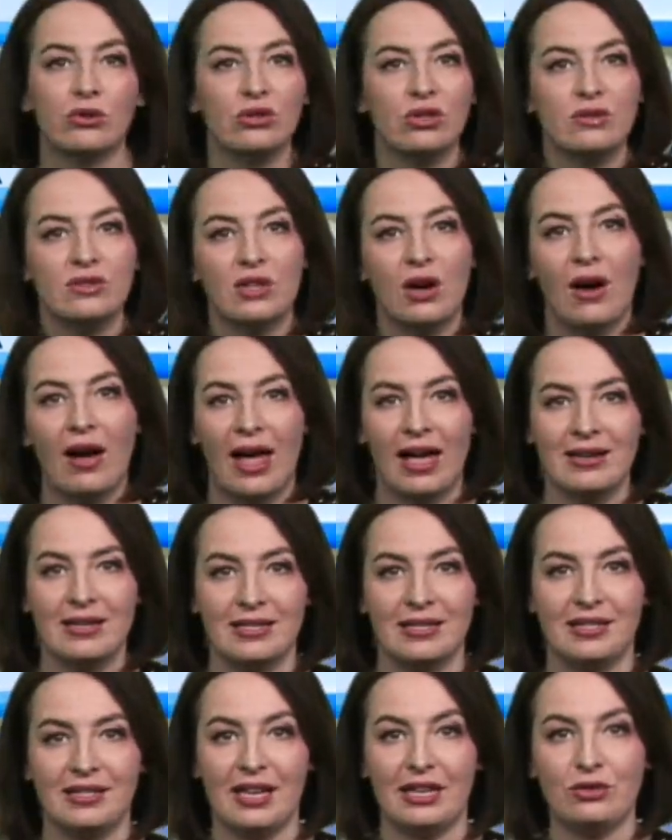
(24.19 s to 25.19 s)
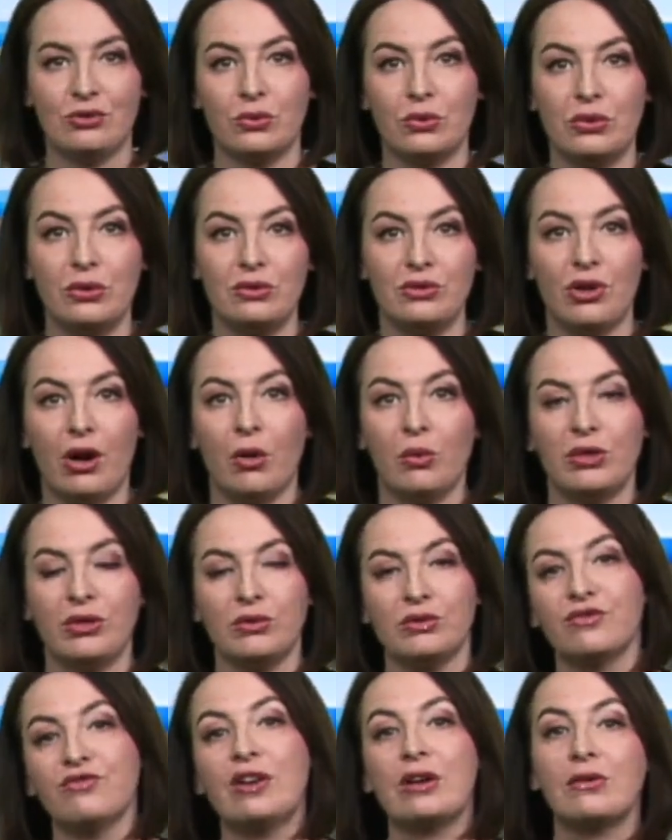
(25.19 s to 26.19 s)
Utah and in central Utah with
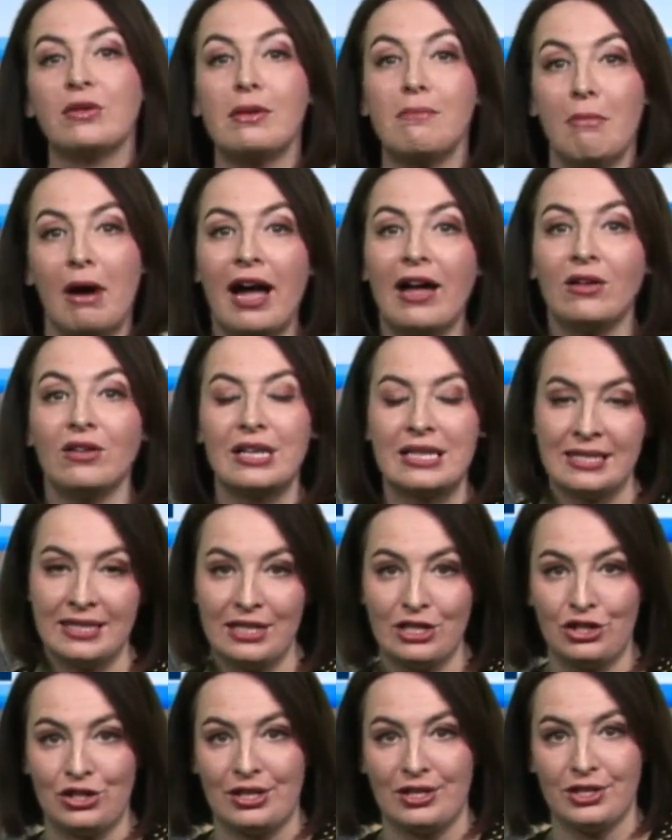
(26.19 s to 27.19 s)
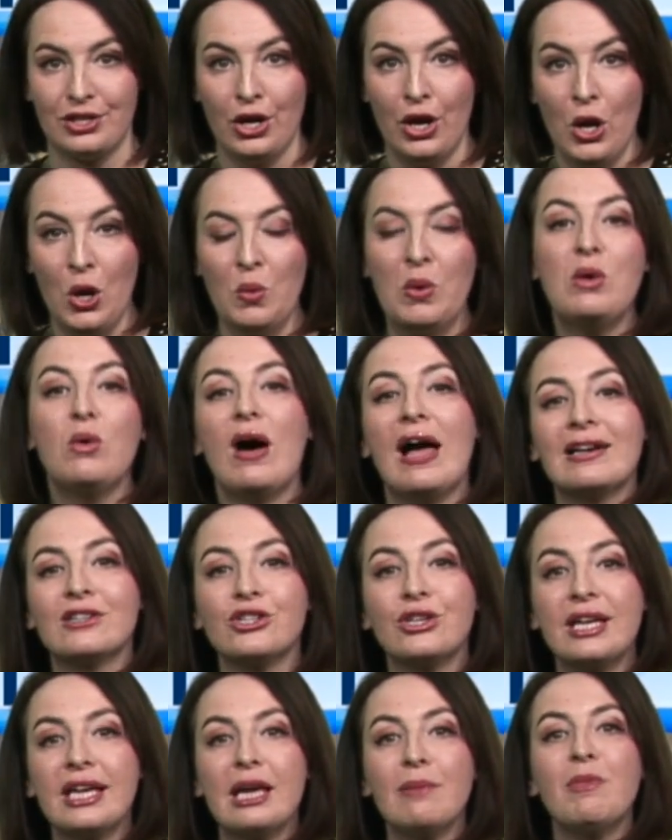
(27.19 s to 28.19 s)
those fairly mild conditions. We will
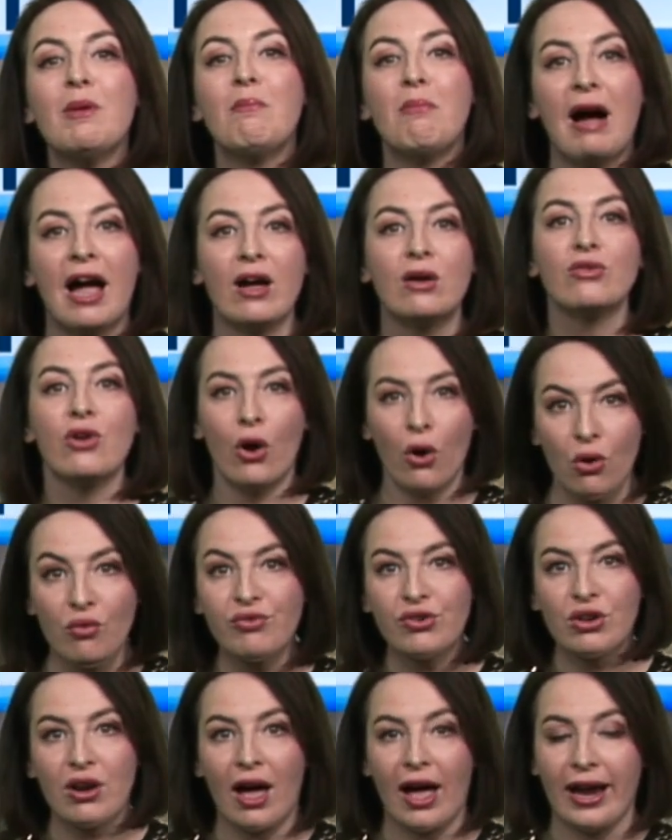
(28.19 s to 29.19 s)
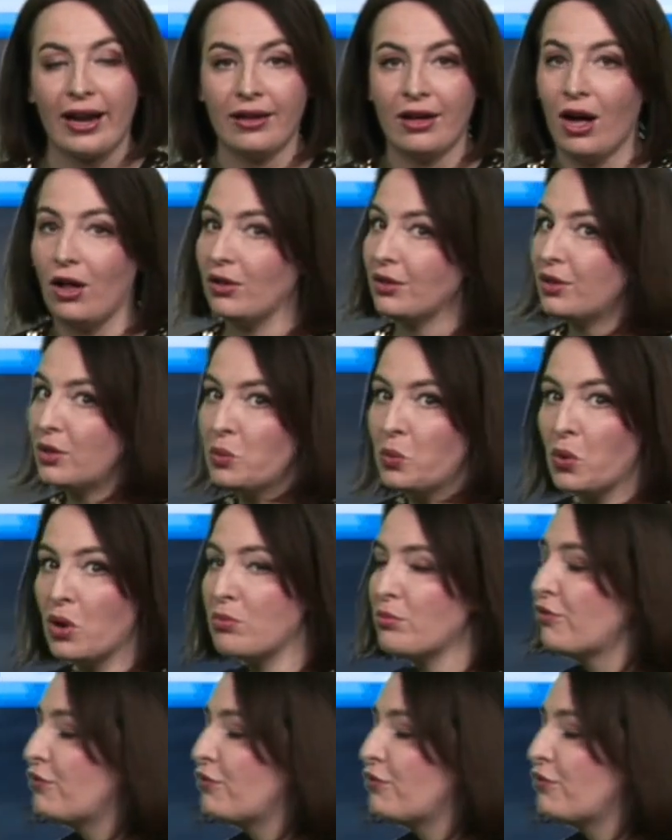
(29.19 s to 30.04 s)
actually keep them mild overnight. Call it the warm before